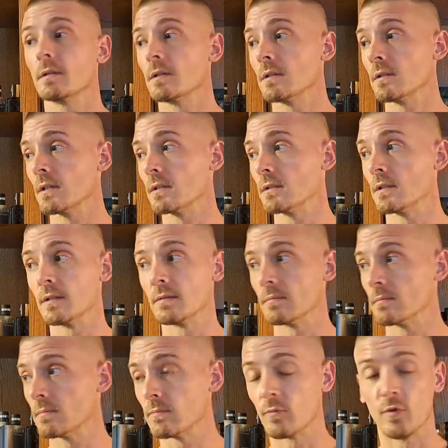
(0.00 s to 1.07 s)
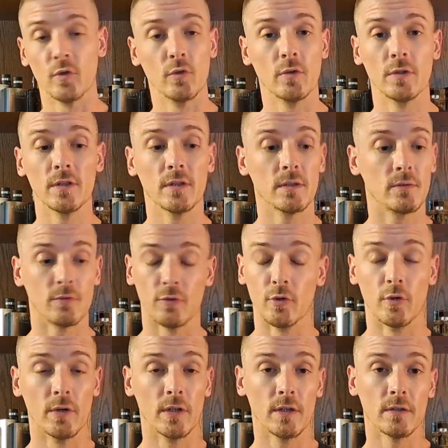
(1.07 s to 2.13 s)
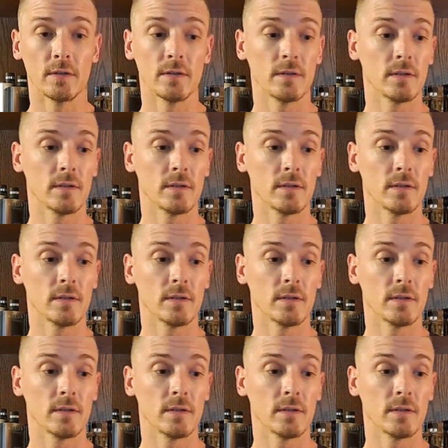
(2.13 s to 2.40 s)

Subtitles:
and they didn't ruin it.